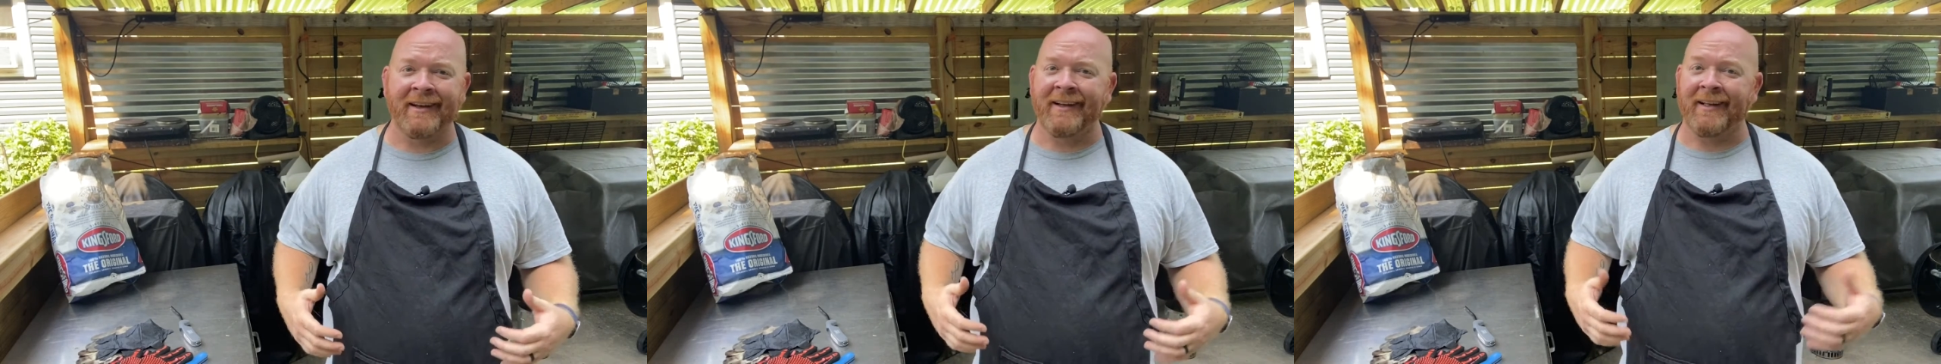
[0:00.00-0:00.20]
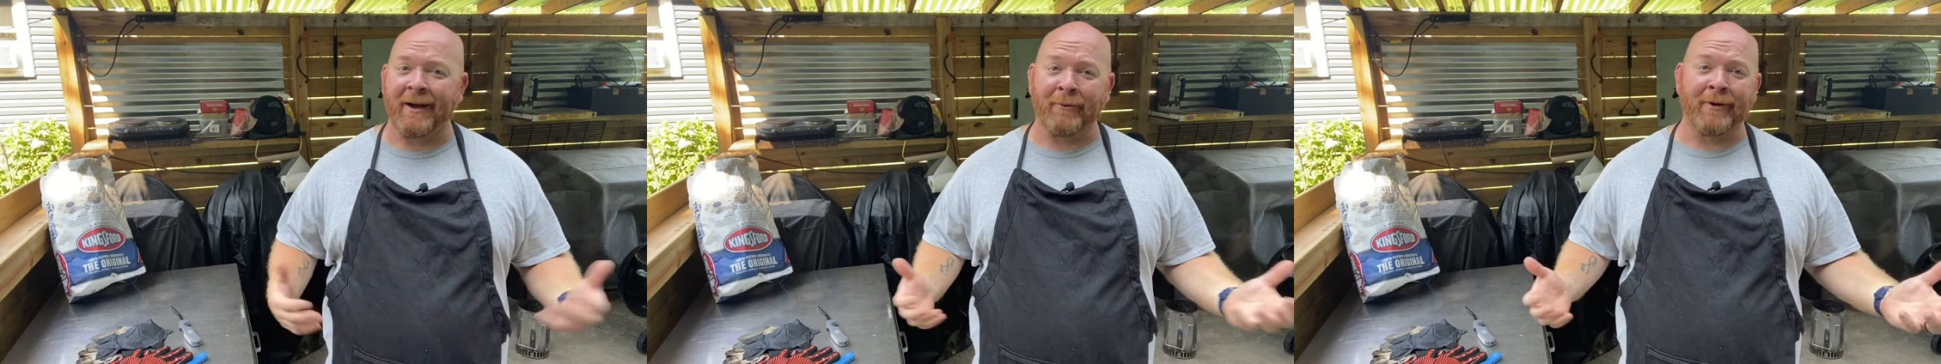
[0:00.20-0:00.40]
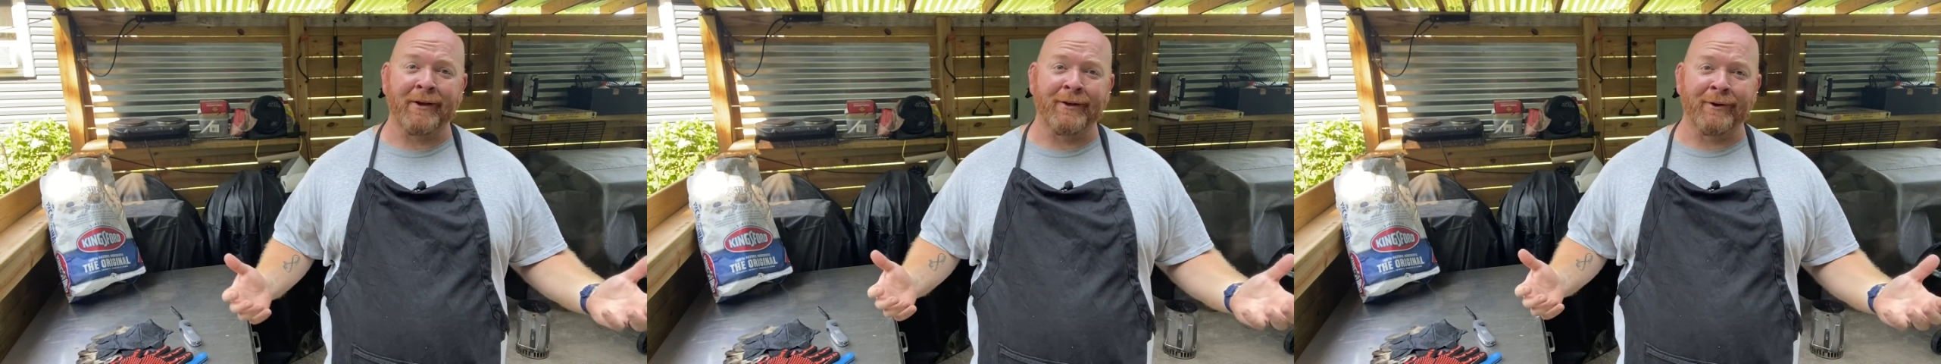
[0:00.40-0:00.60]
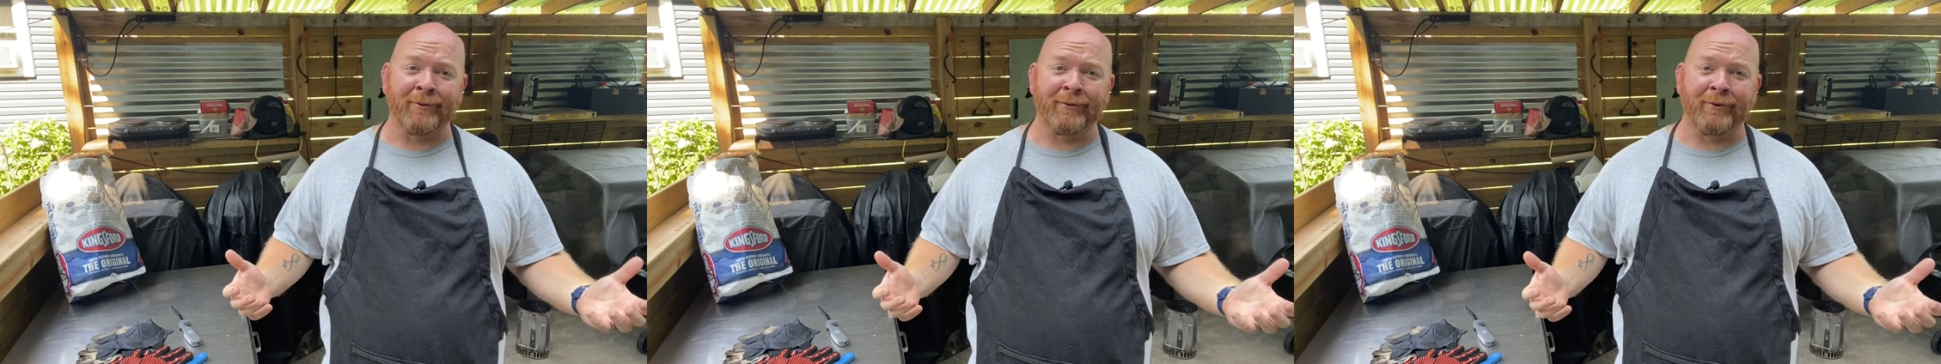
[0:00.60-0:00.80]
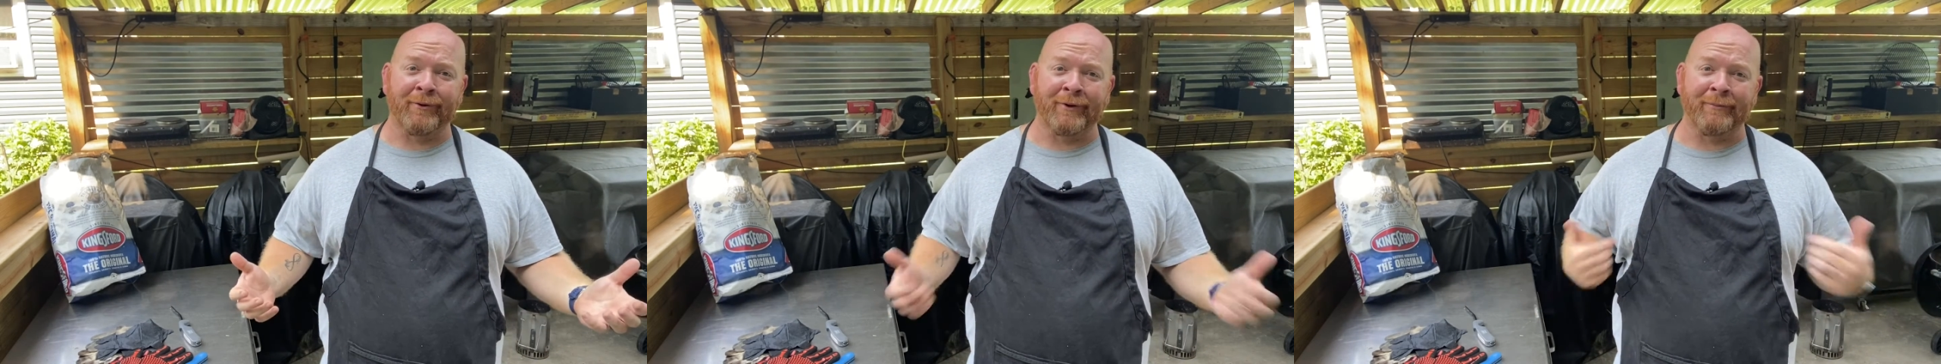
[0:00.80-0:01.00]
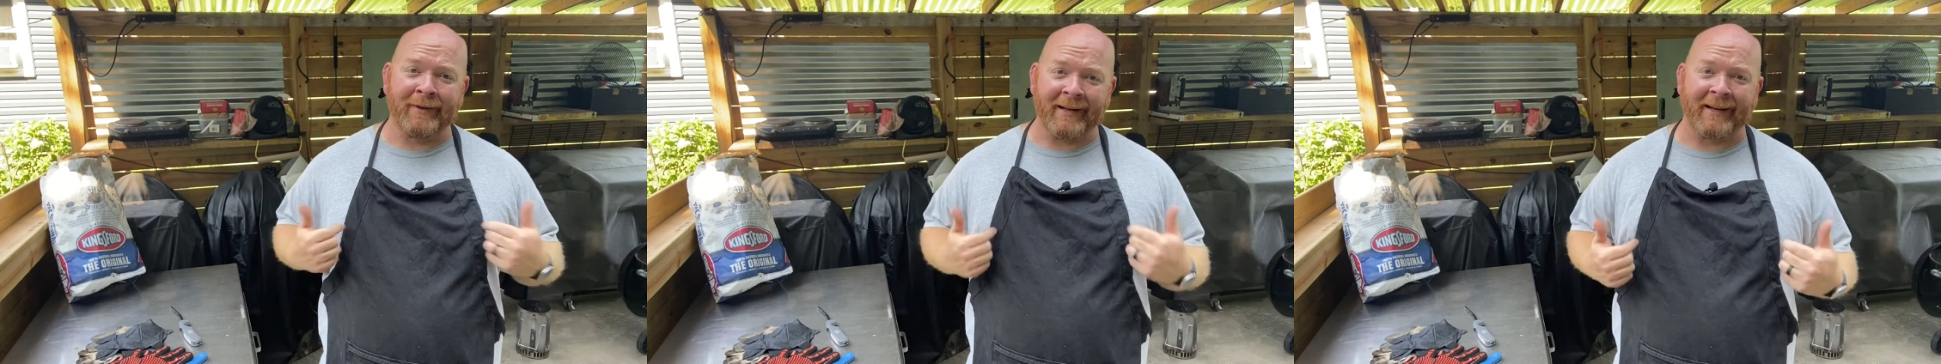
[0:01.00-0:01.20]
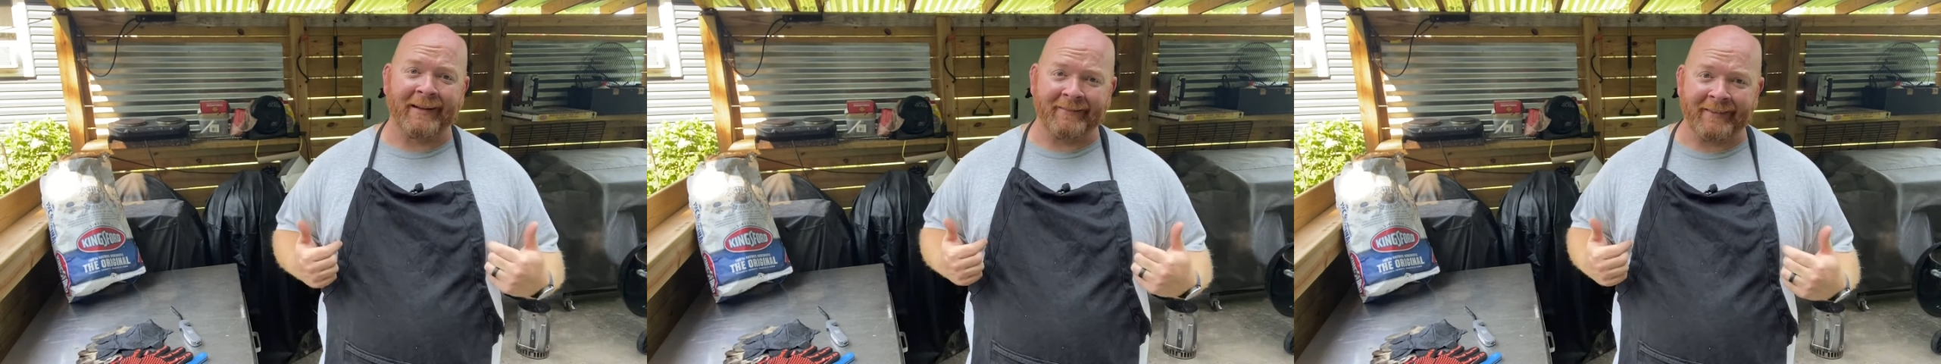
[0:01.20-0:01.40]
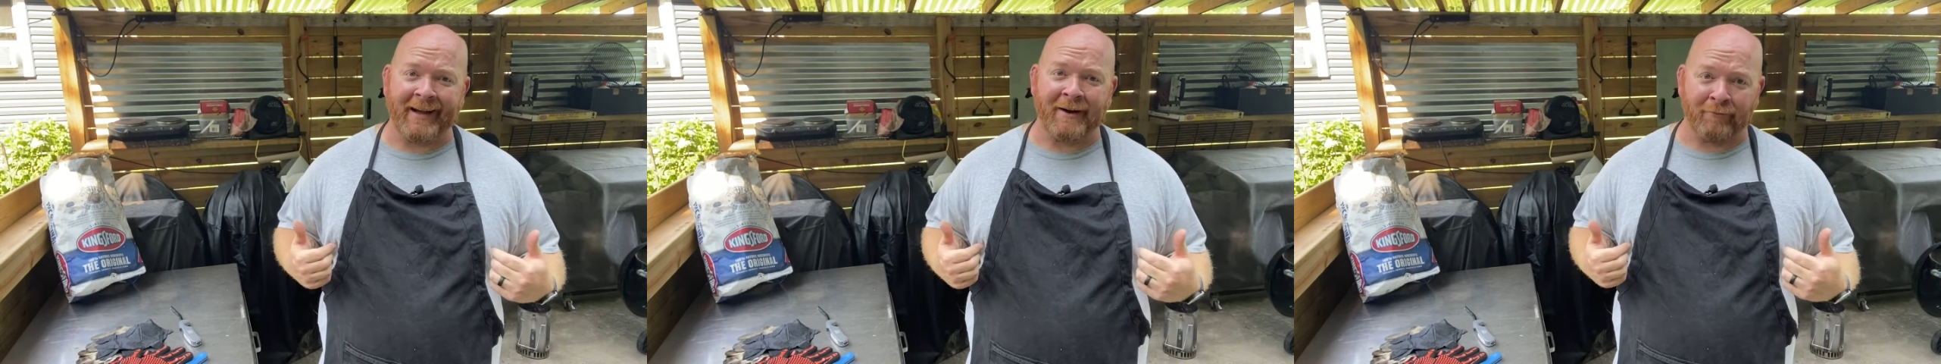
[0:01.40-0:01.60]
That way you don't ruin them like
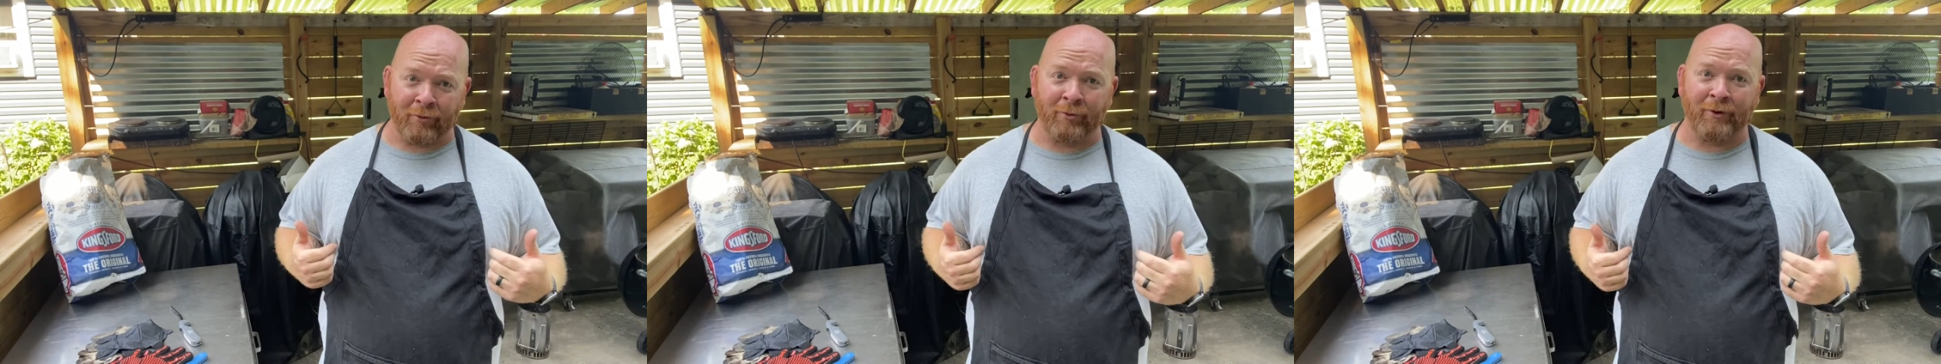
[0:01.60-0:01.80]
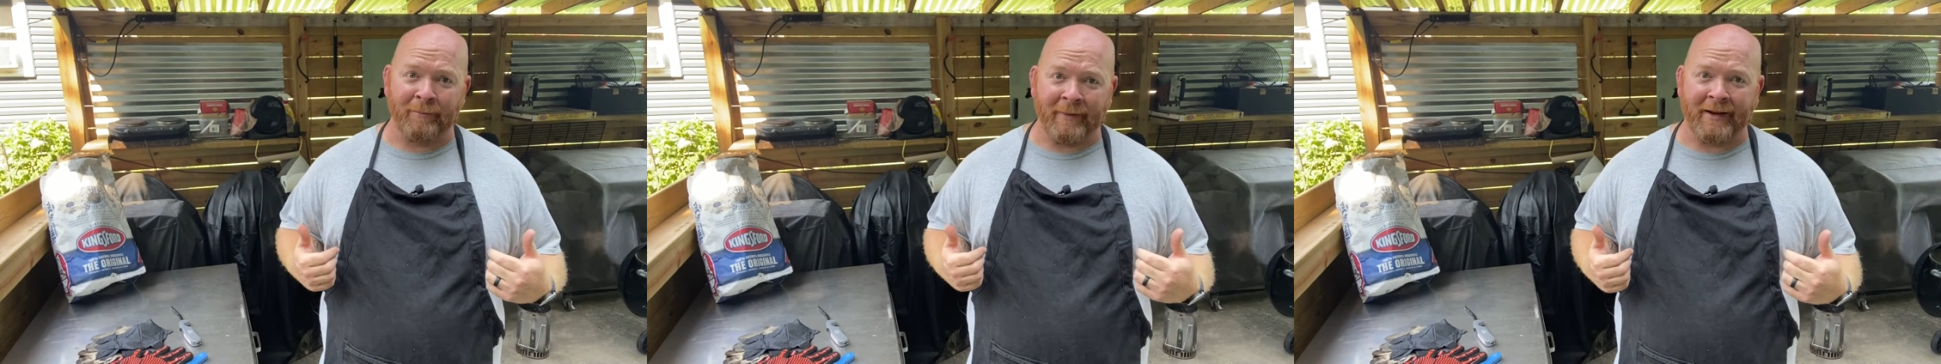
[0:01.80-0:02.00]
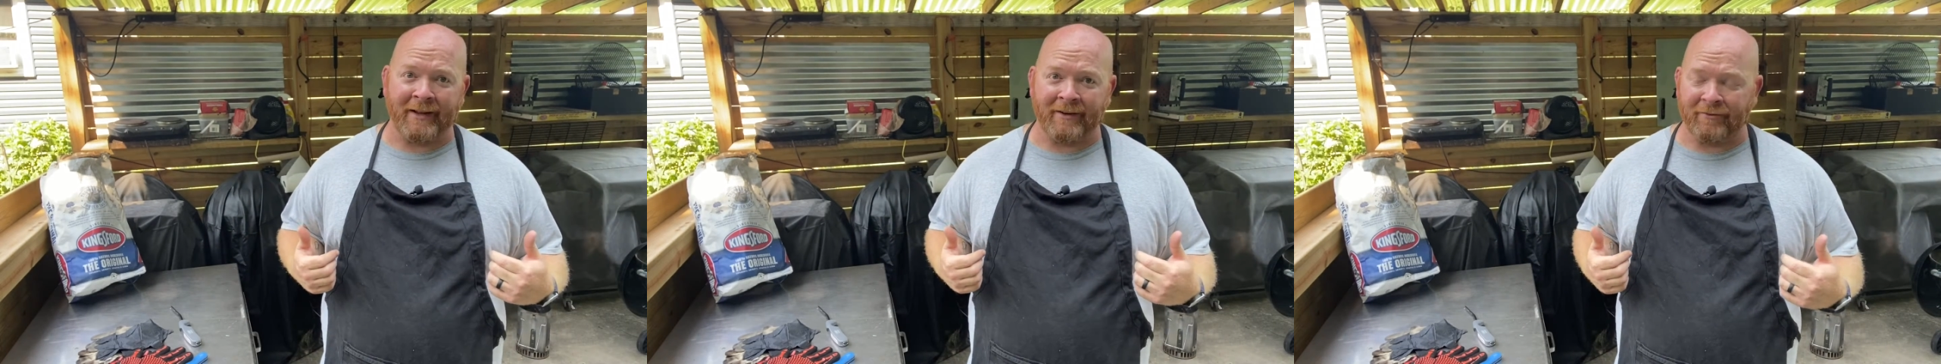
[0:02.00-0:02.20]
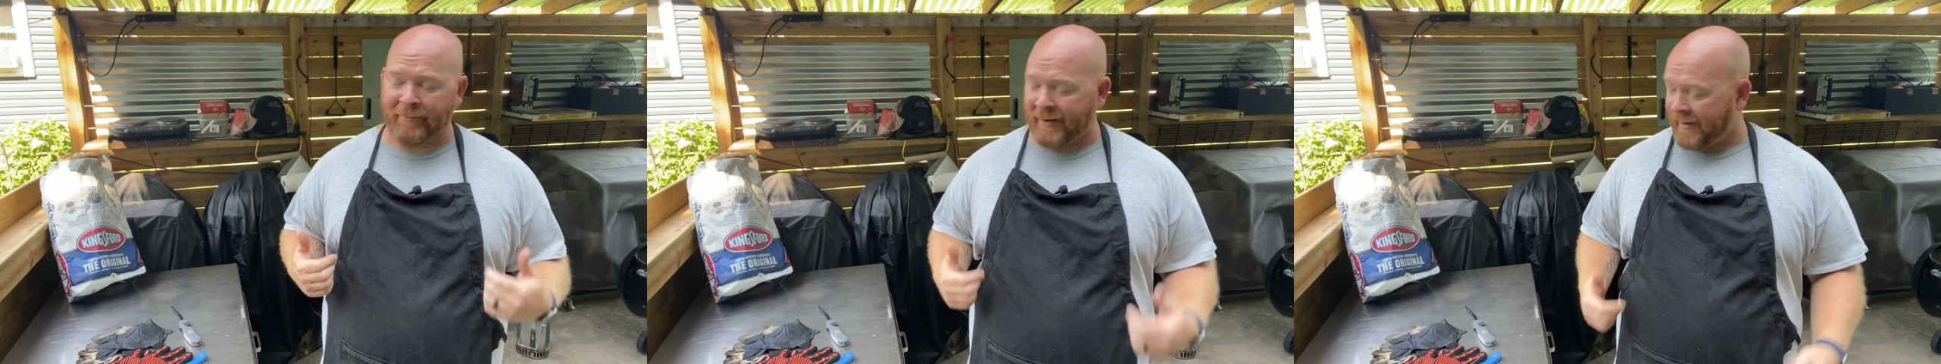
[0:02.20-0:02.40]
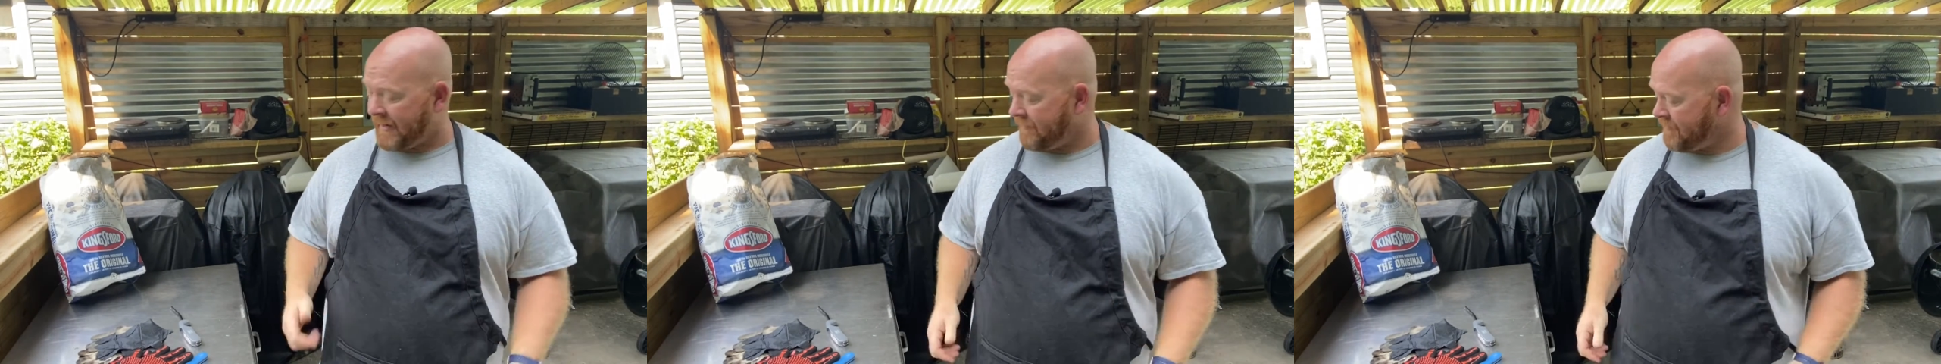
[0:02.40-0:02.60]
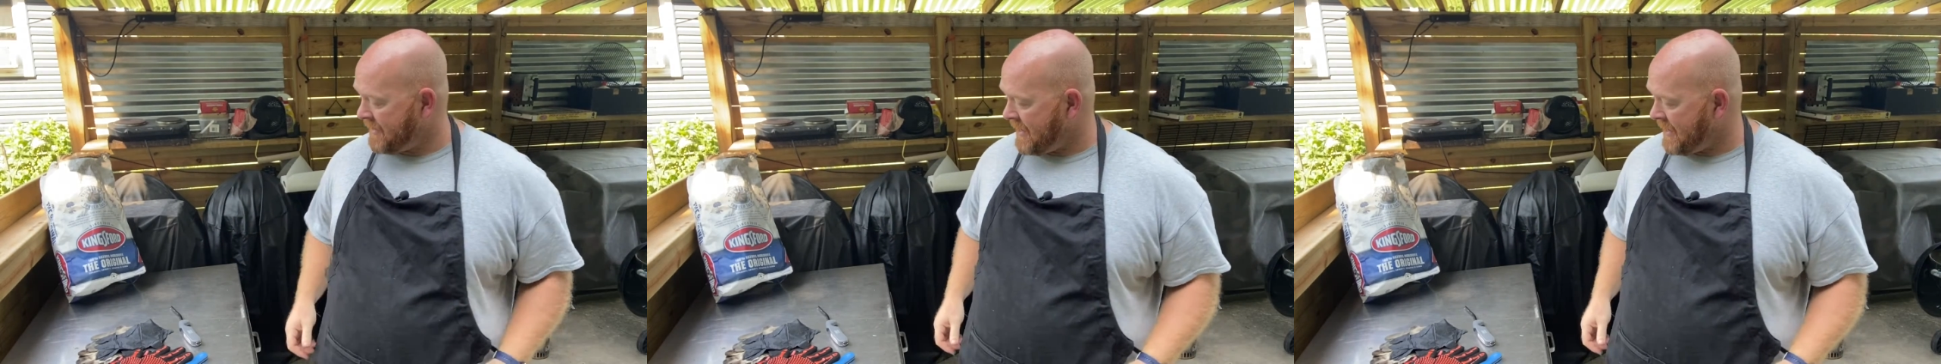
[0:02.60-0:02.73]
I've ruined many of mine.